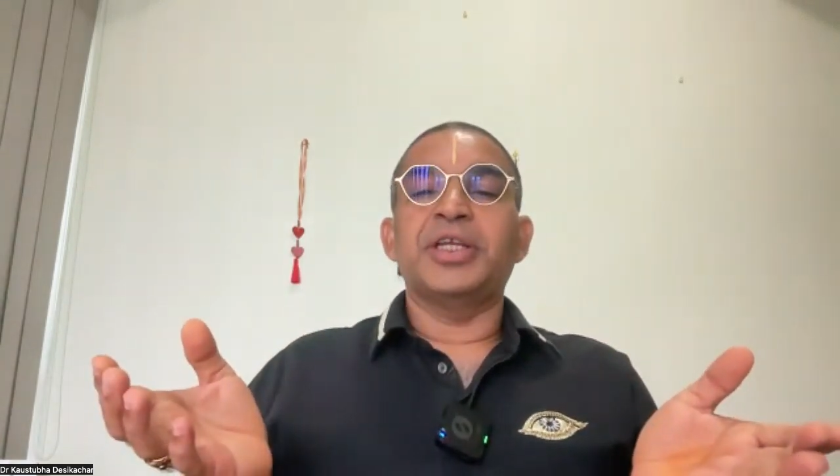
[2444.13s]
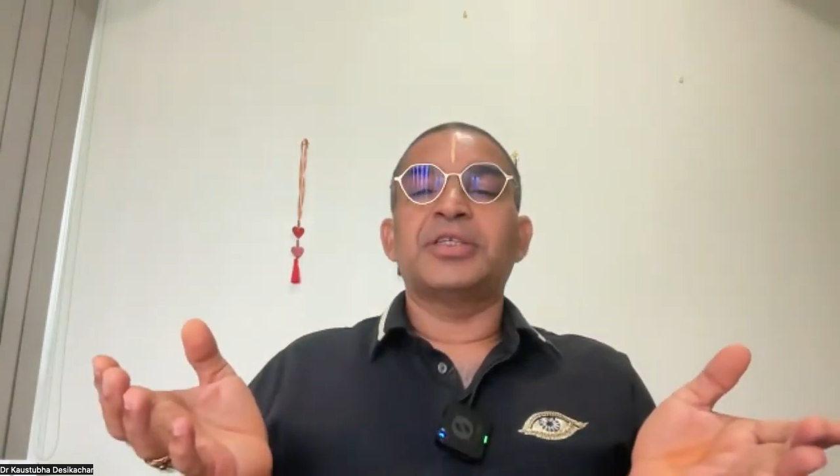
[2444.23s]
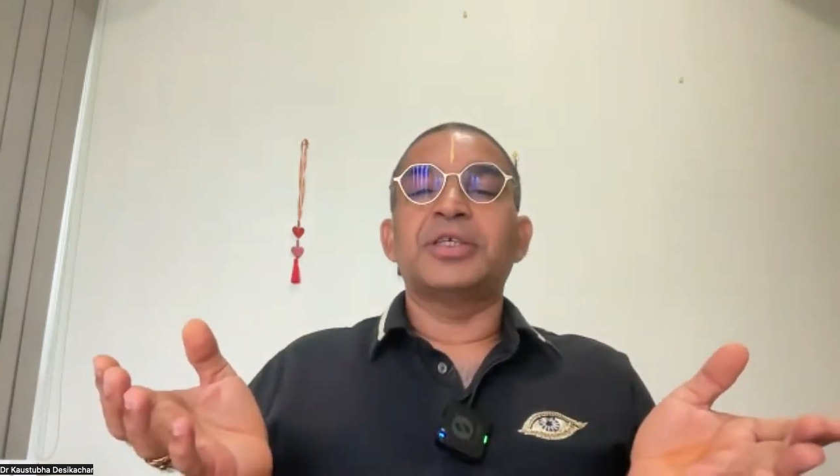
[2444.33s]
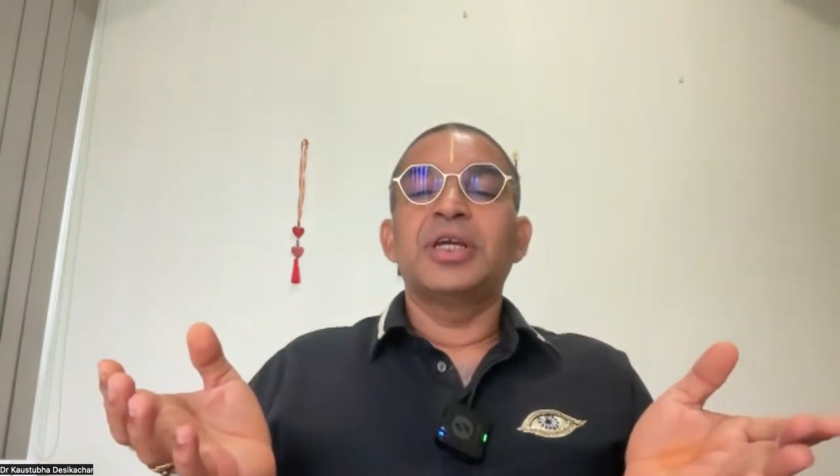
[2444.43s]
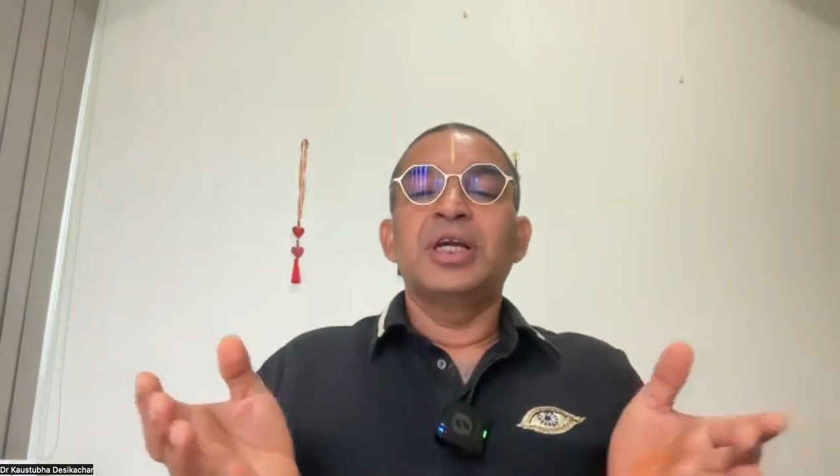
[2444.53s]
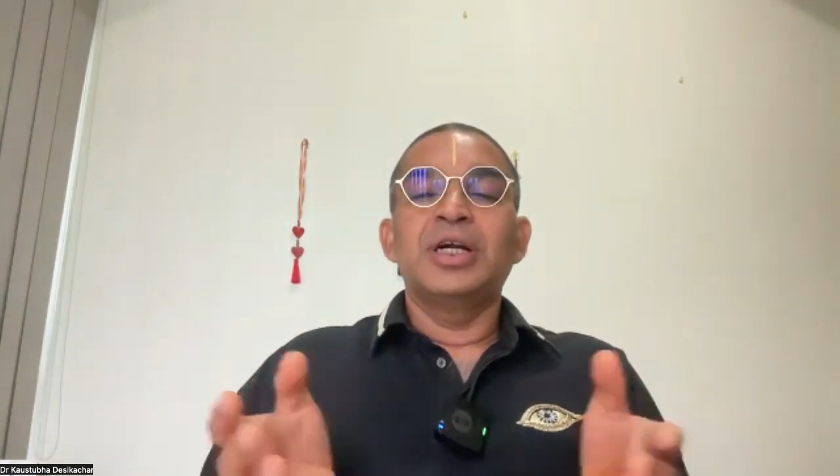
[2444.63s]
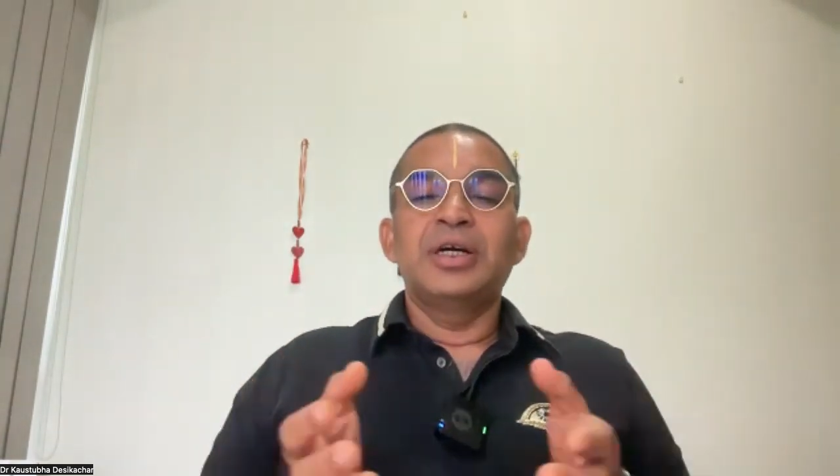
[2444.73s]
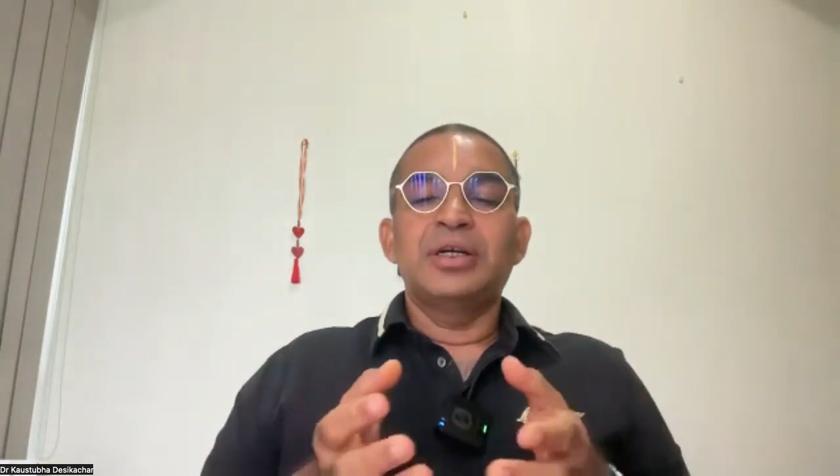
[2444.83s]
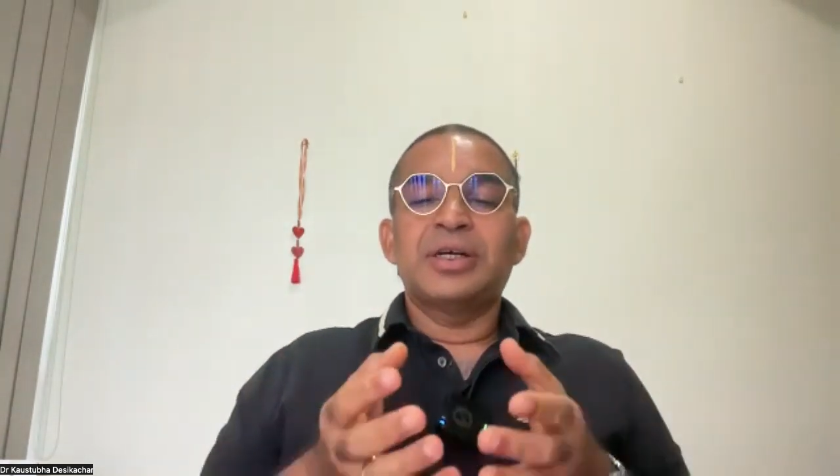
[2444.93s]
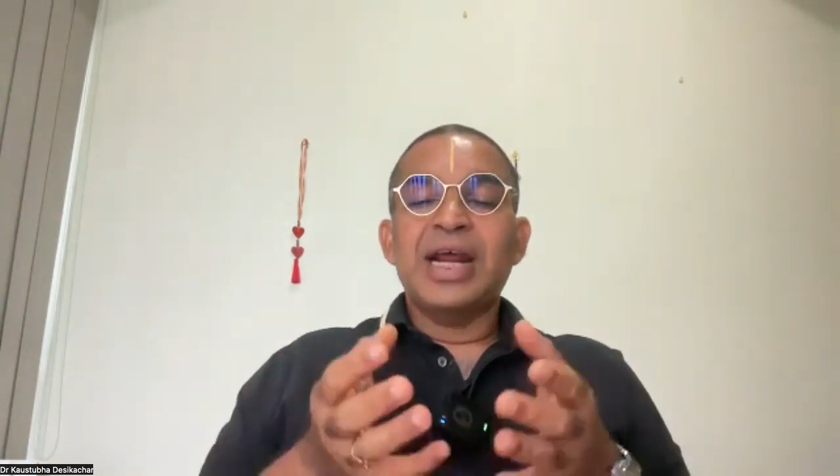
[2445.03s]
it,
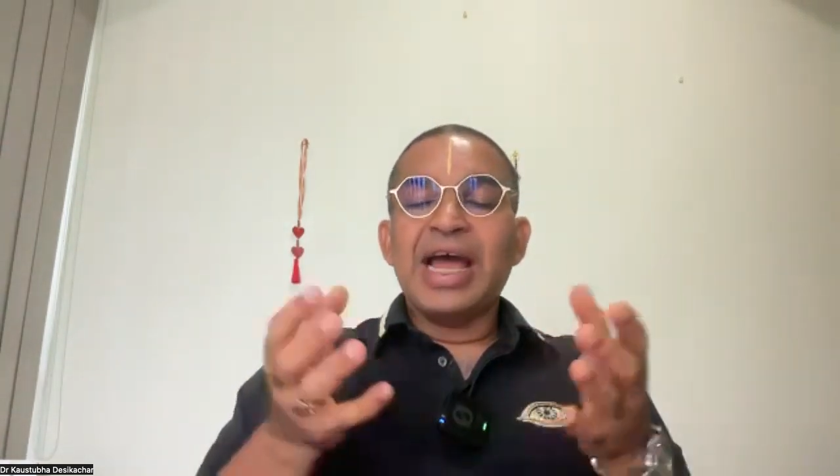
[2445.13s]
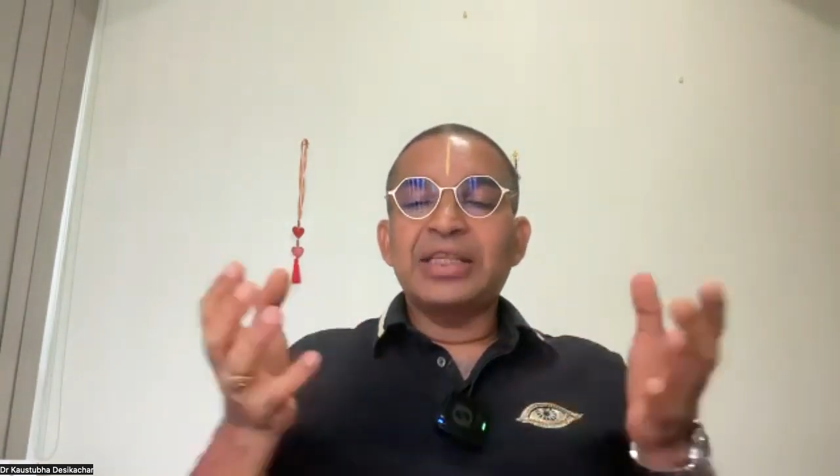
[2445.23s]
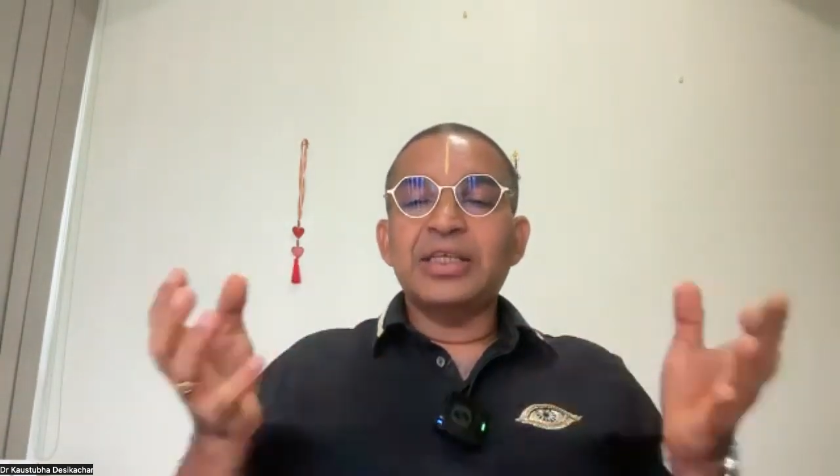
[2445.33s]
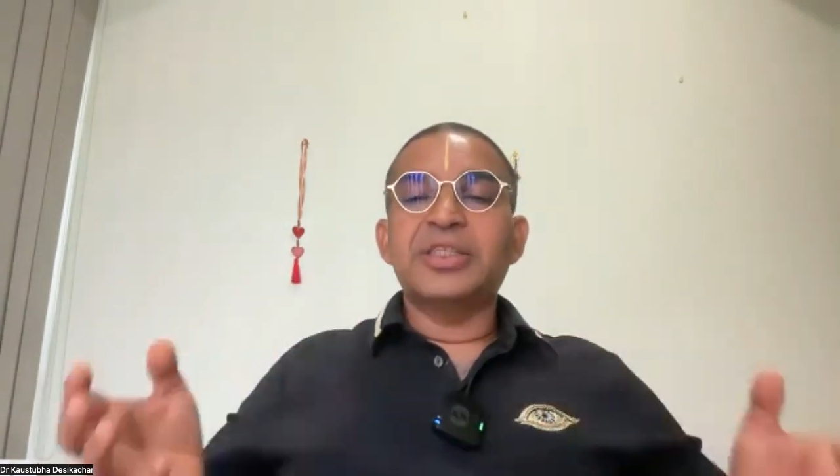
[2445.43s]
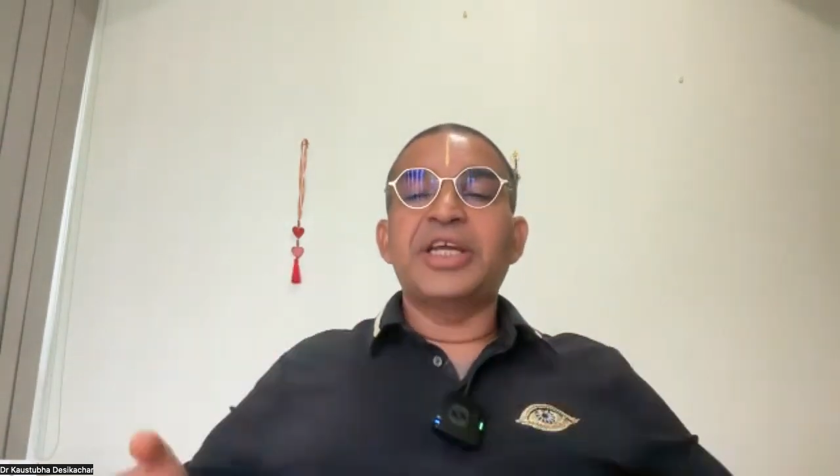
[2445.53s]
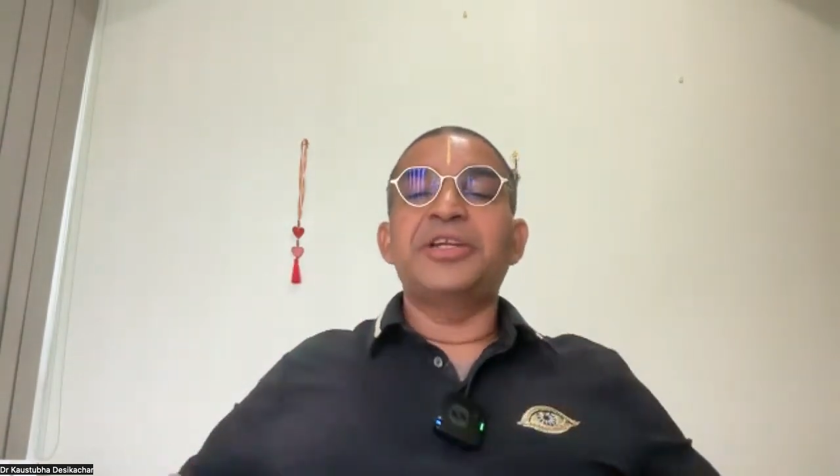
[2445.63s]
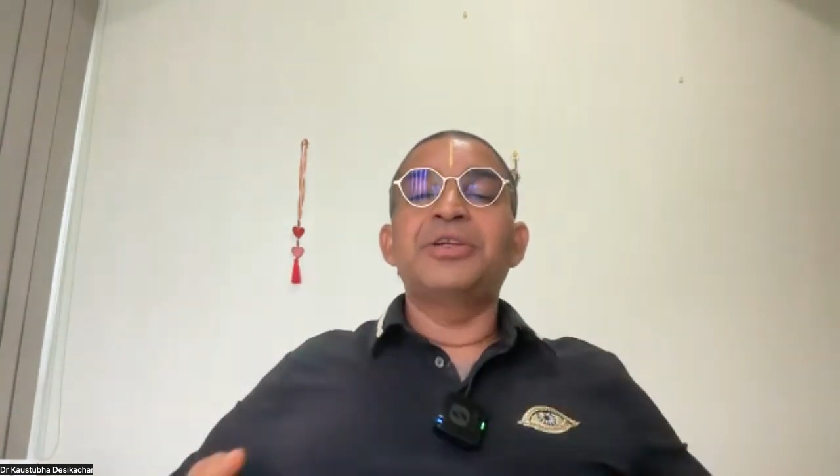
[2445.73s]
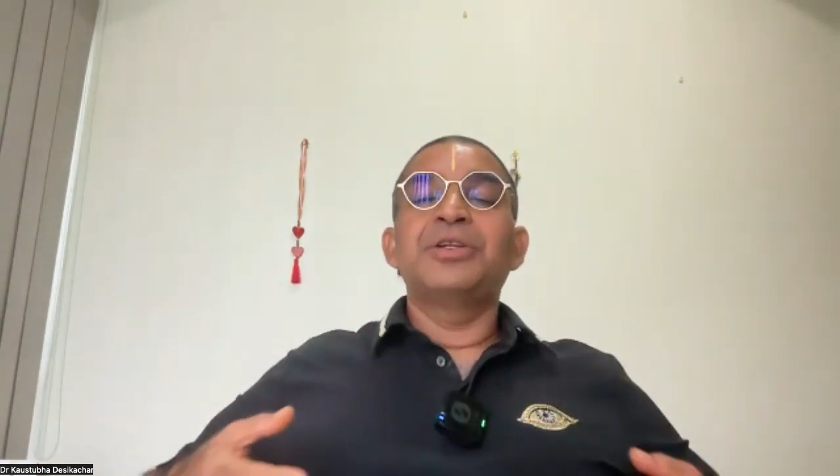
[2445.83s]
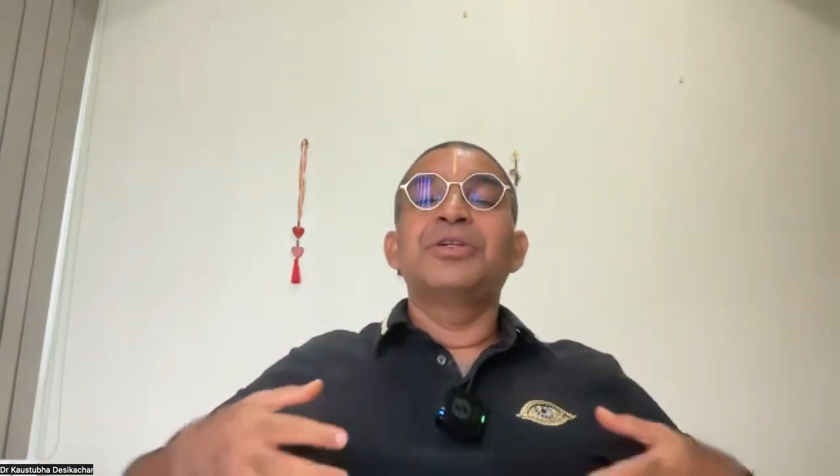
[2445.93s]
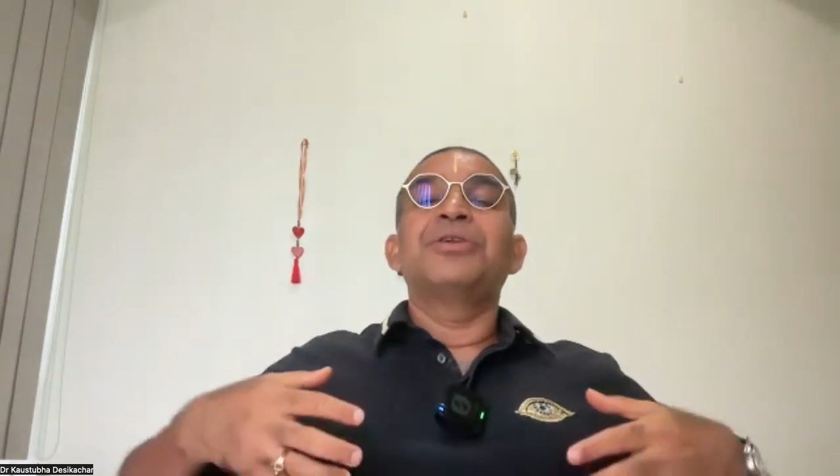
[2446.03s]
rather than